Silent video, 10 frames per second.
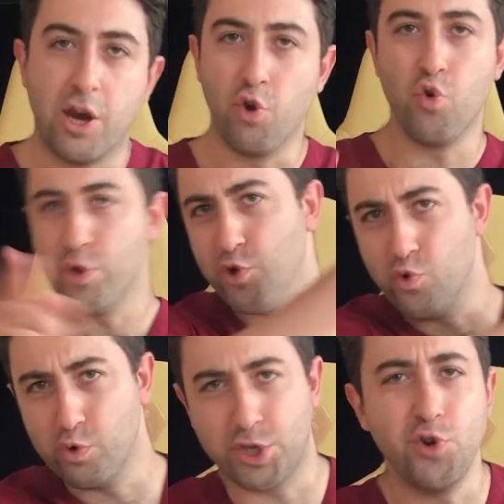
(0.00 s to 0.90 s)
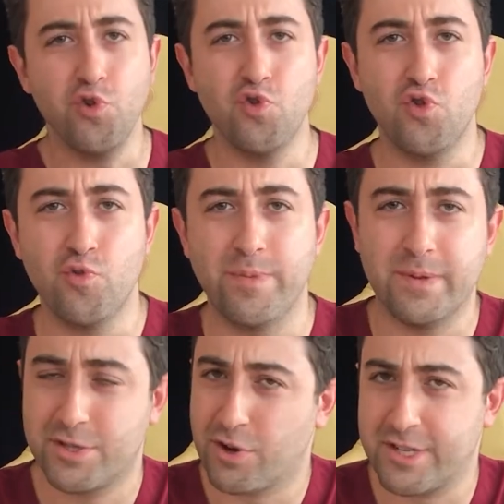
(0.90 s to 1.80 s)
Hello YouTube!
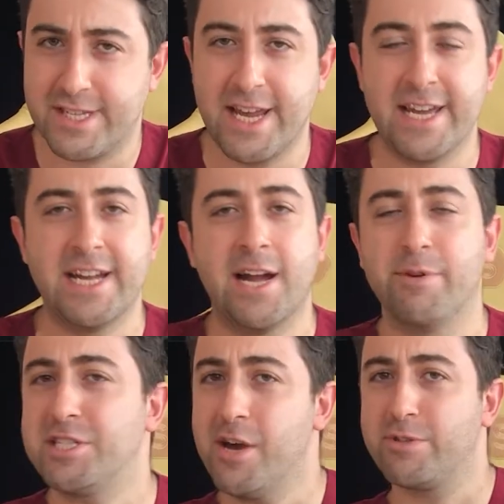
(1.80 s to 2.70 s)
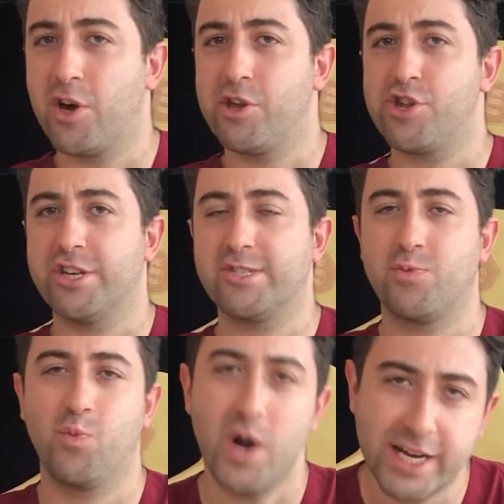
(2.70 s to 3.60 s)
It's Dr. Cena here. I'm a
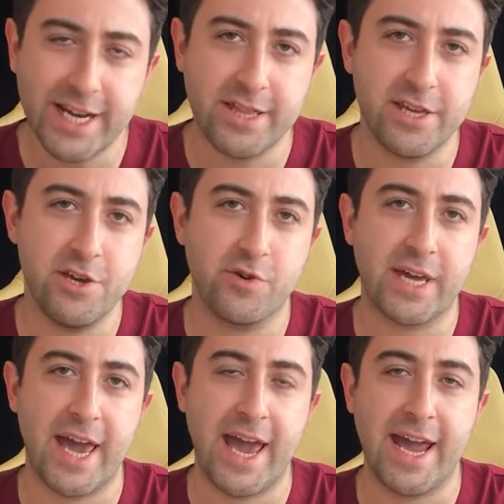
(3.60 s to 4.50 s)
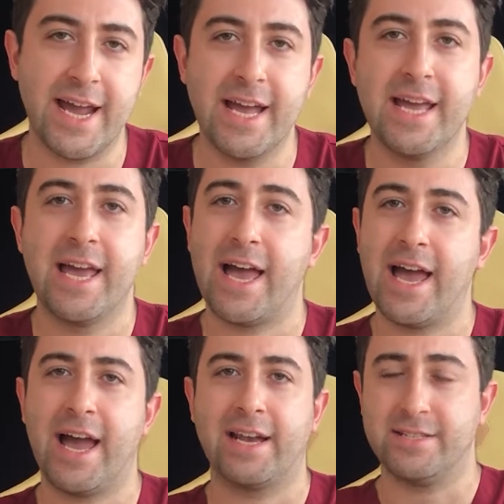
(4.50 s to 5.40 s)
dermatologist working in the UK.
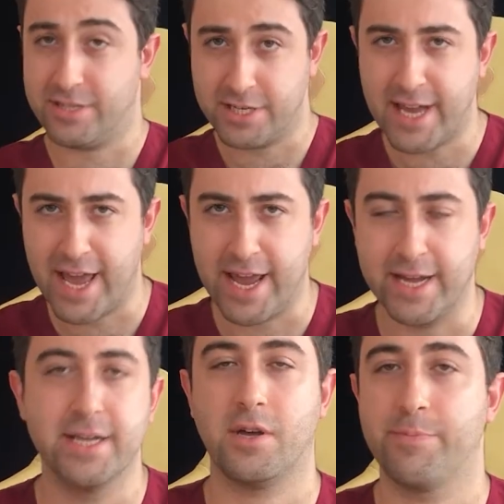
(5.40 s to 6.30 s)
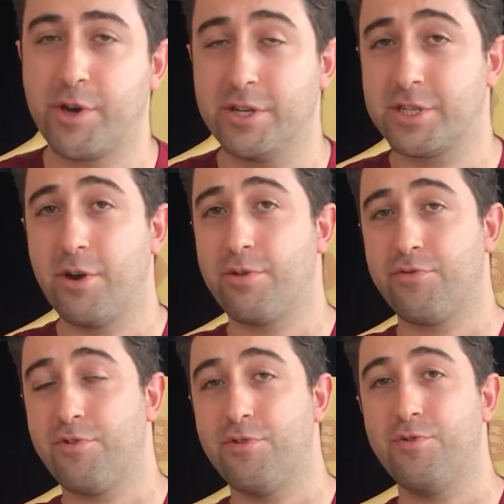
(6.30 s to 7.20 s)
And today, I'm going to go
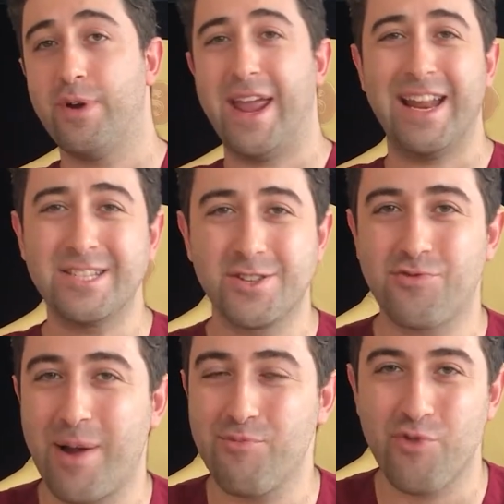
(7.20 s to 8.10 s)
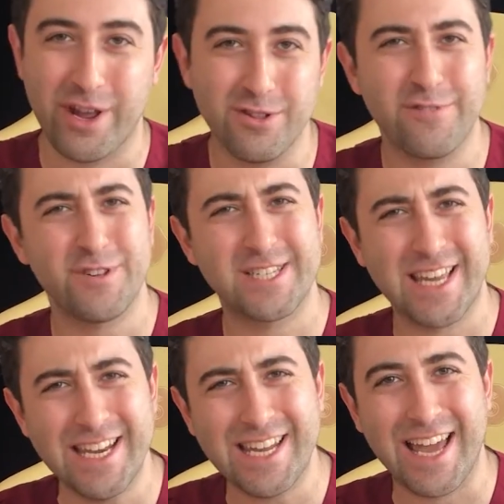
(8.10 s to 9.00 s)
through Instagram Reels for
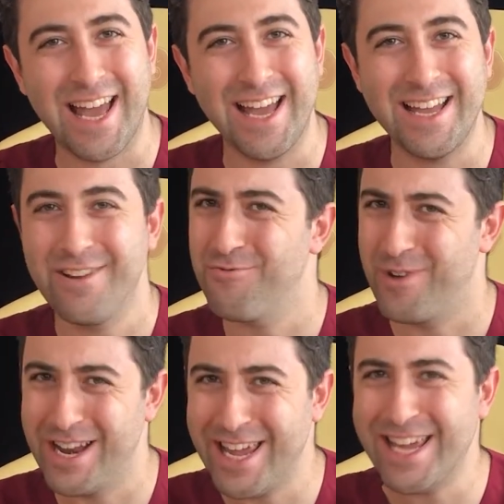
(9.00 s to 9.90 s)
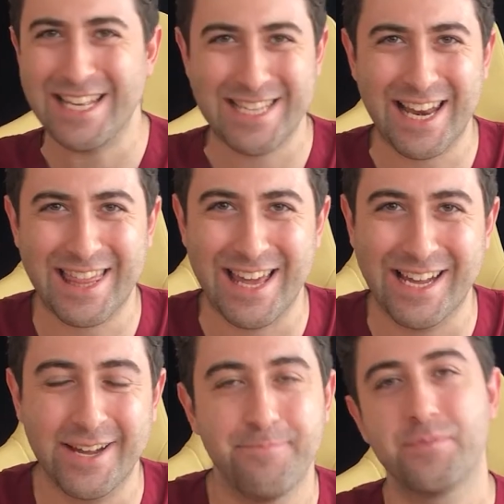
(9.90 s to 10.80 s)
skincare. Really? Is that a
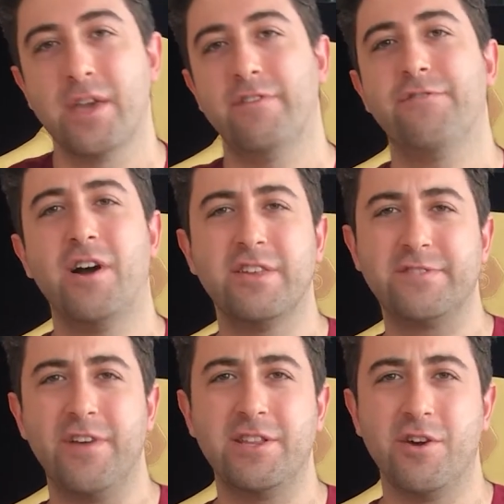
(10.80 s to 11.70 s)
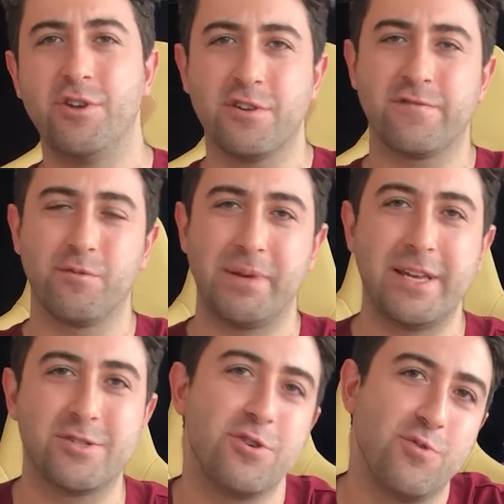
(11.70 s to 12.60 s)
thing? If you find this video useful,
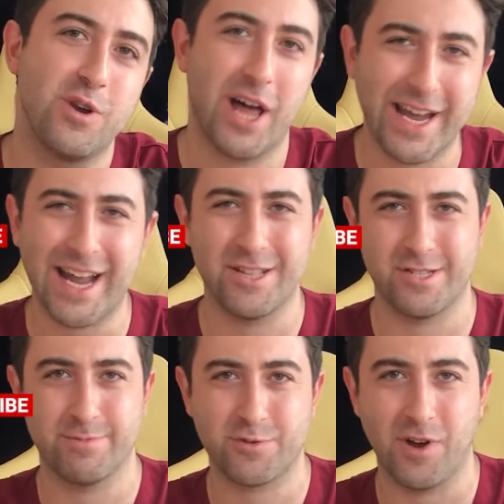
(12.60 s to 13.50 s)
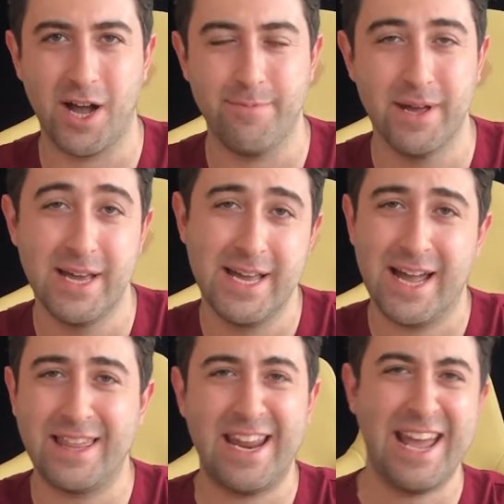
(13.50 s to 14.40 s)
please do like and subscribe.
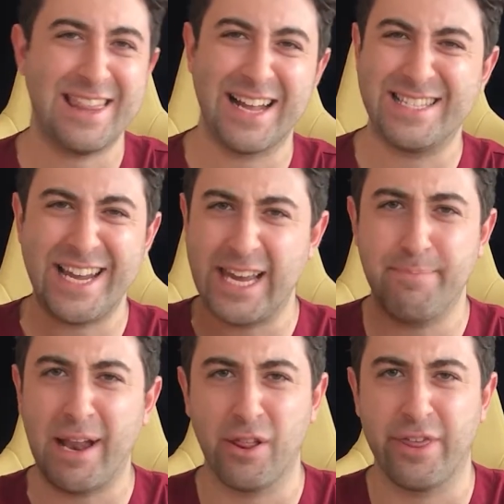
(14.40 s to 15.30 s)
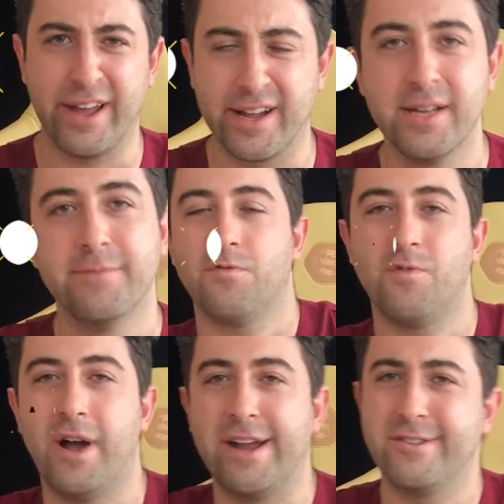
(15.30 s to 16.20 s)
And then hit that dingy bell thing.
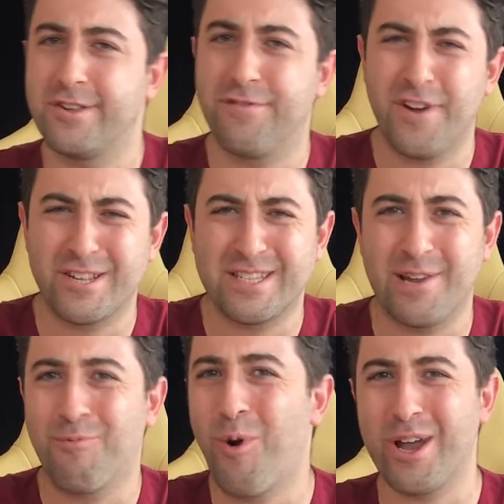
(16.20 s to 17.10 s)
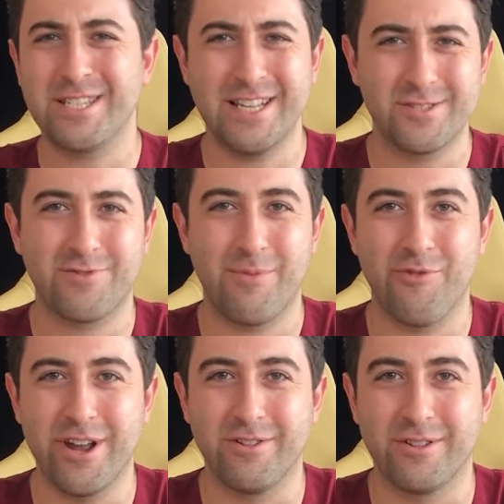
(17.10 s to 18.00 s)
Right, so firstly, what is Instagram
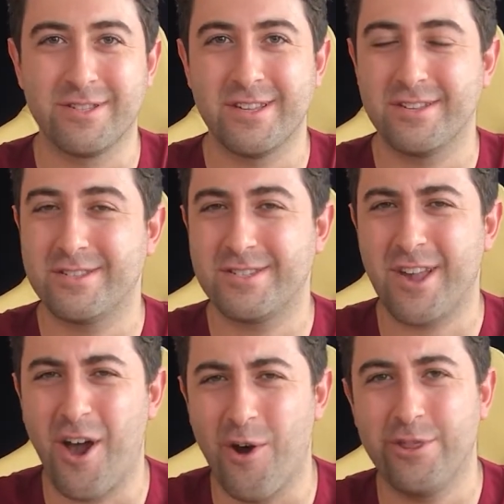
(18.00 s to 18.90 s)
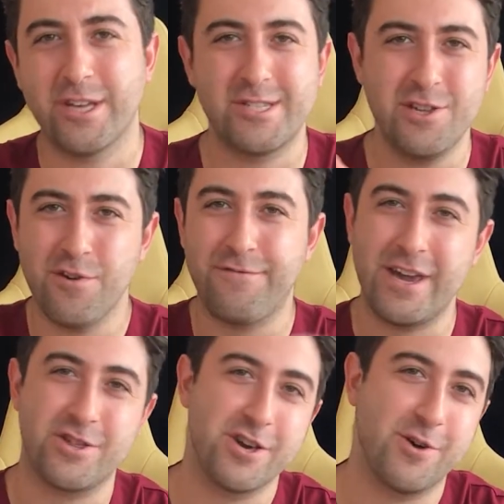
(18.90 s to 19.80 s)
Reels? So, this new
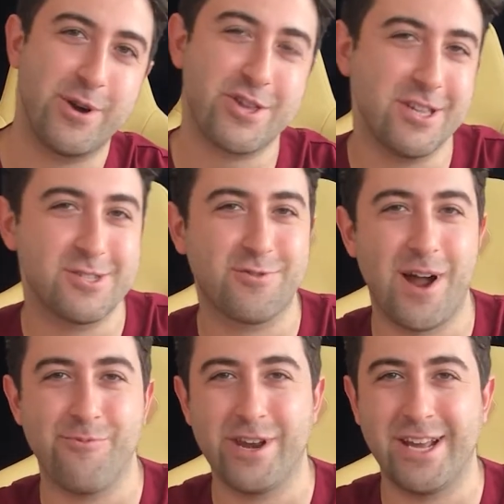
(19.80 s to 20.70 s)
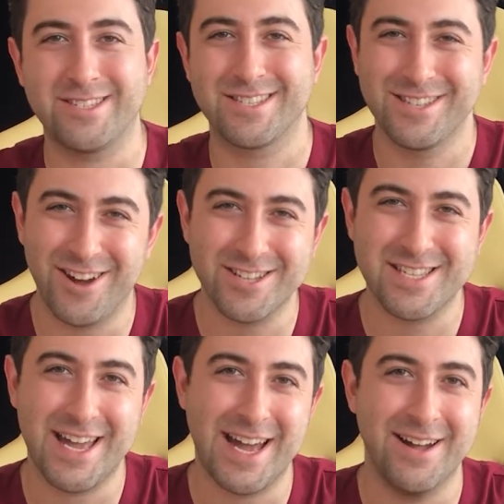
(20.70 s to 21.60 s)
feature which Instagram released
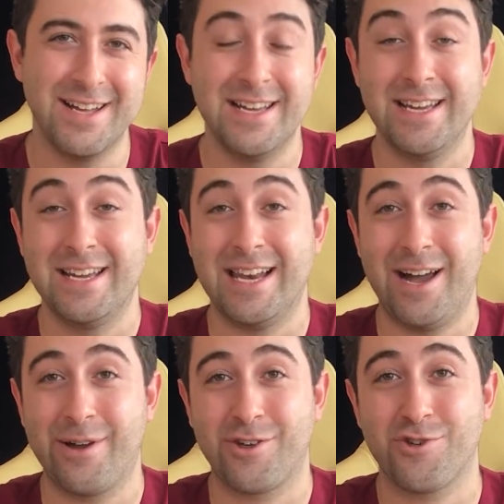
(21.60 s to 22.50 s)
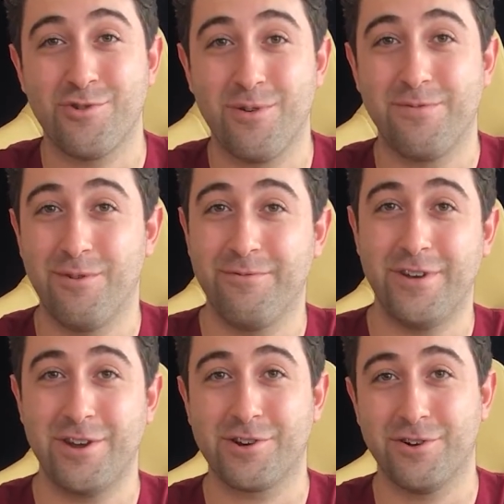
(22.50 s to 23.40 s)
last year, allowing short form
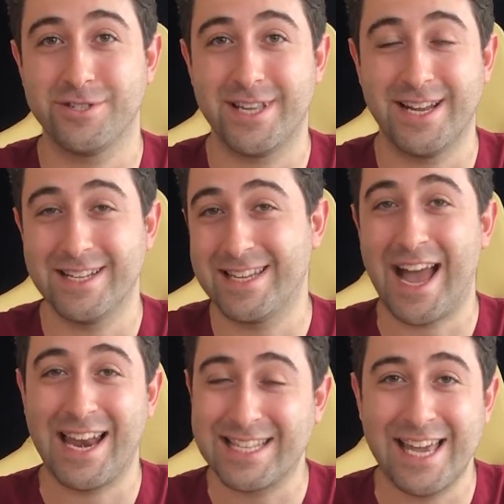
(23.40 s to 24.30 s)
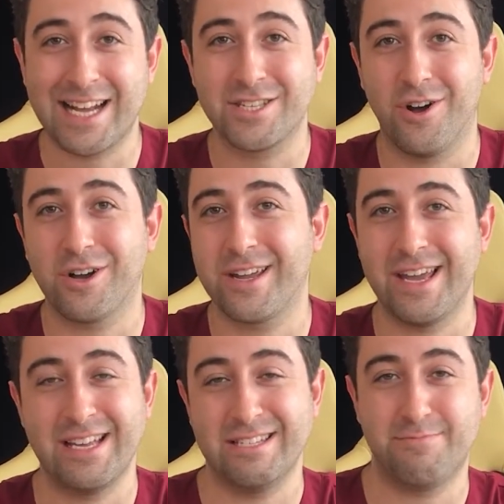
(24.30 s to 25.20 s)
video content a la TikTok,
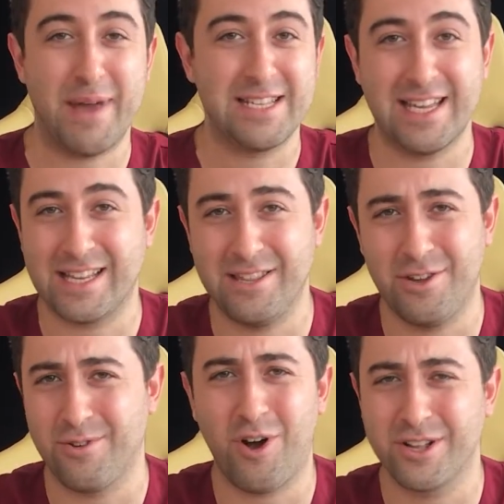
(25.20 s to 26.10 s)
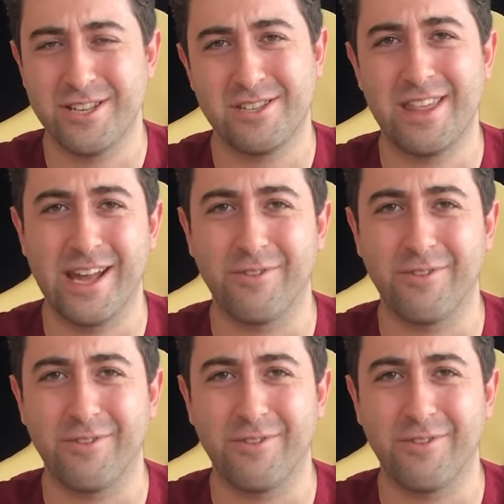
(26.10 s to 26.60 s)
is basically the new hottest thing,